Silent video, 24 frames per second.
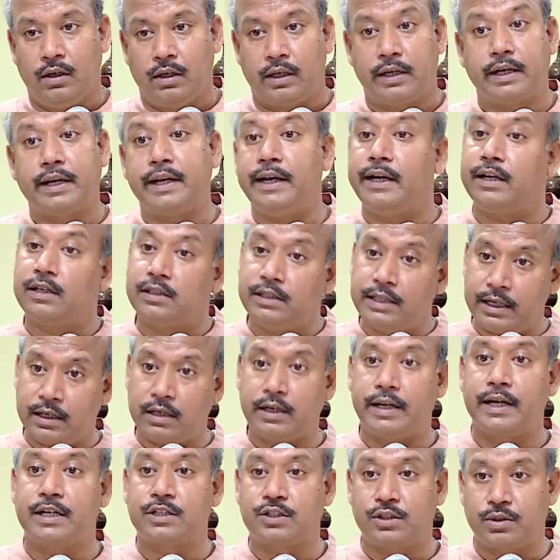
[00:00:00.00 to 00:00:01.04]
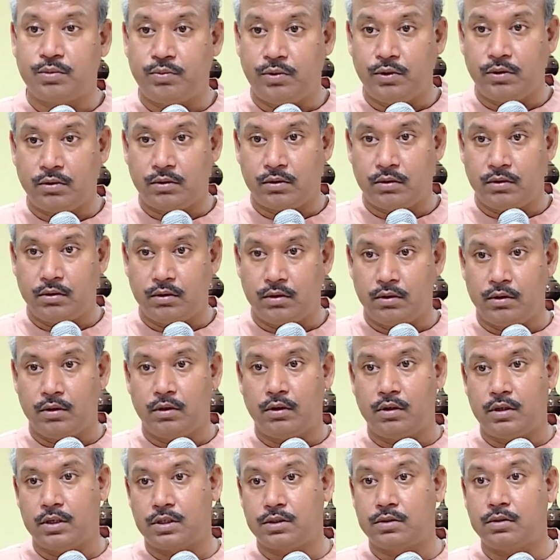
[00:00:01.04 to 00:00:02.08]
Create that textbook.
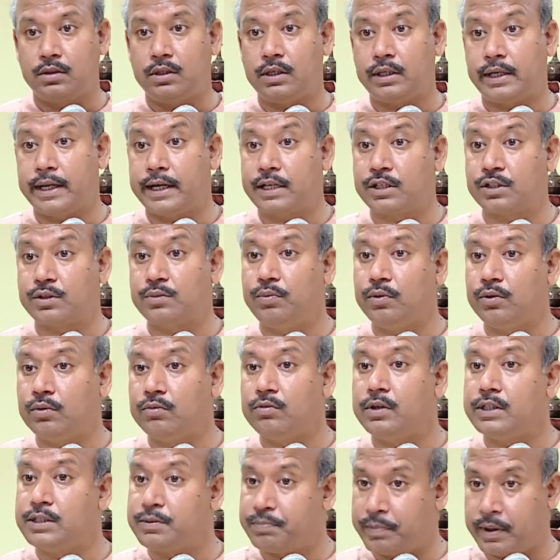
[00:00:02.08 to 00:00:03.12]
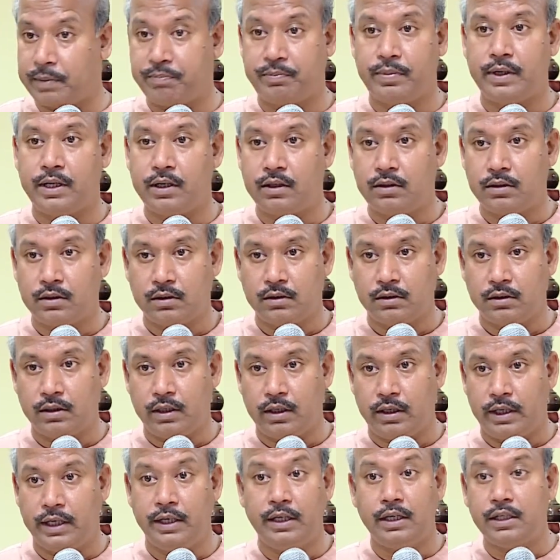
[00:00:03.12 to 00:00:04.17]
So the textbook was prepared.
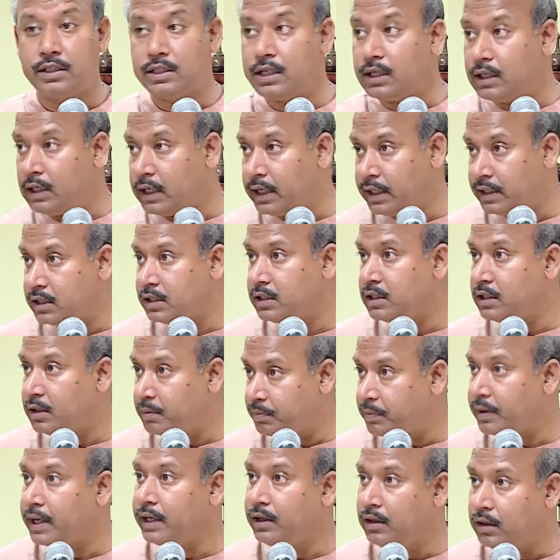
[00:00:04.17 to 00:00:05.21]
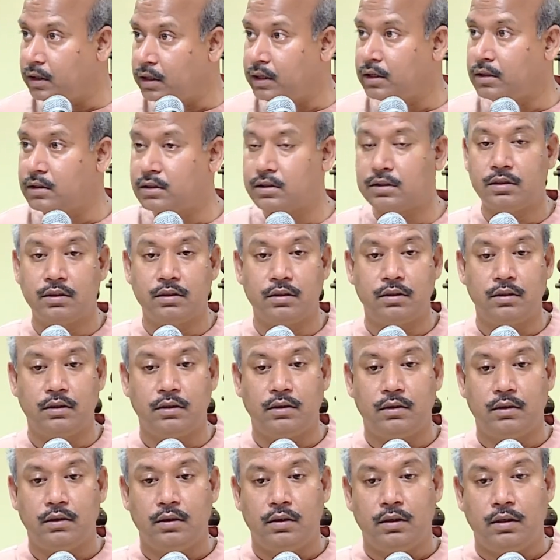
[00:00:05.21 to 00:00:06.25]
Initially, I didn't print it.
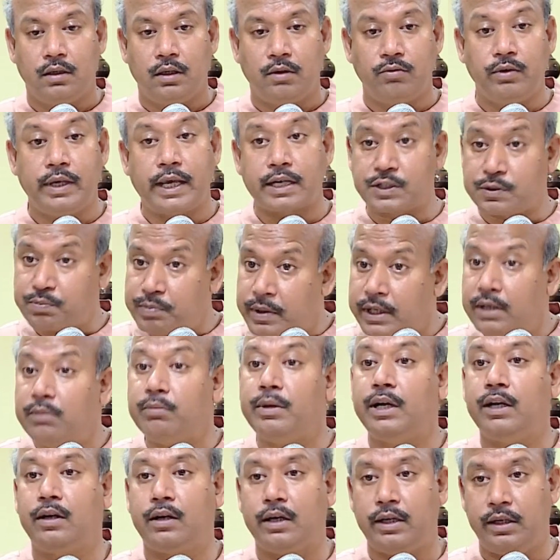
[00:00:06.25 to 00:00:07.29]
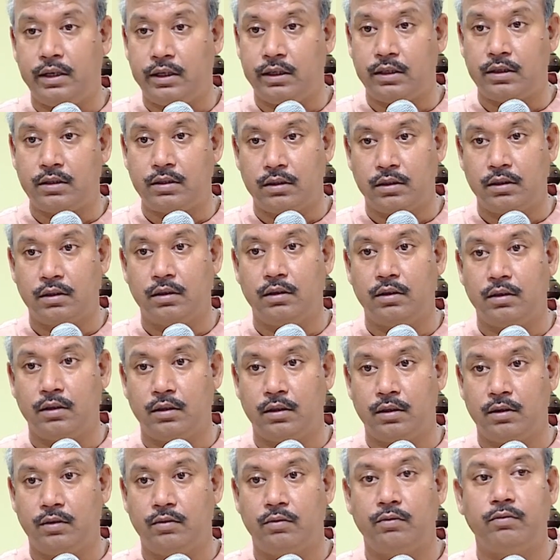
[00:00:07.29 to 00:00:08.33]
We experimented it
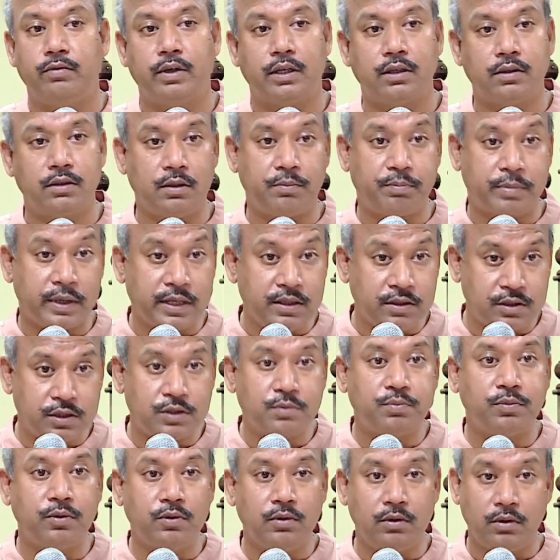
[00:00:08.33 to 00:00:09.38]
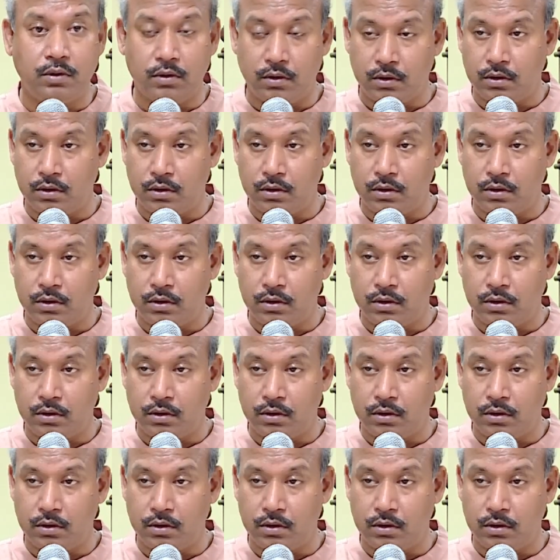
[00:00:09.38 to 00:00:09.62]
because the principle,